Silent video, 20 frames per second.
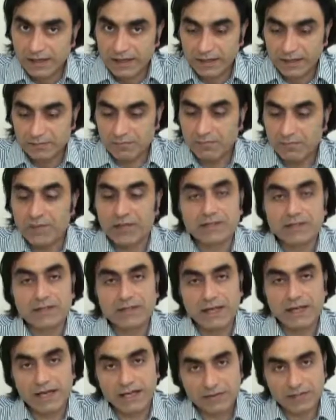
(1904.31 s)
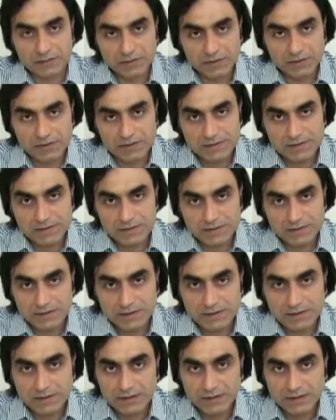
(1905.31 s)
and many animals,
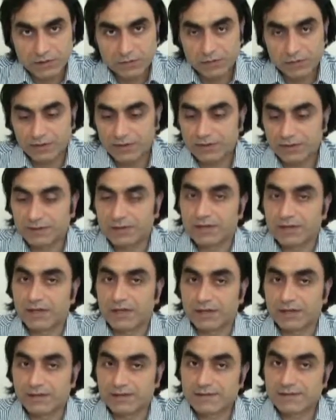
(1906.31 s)
whether they are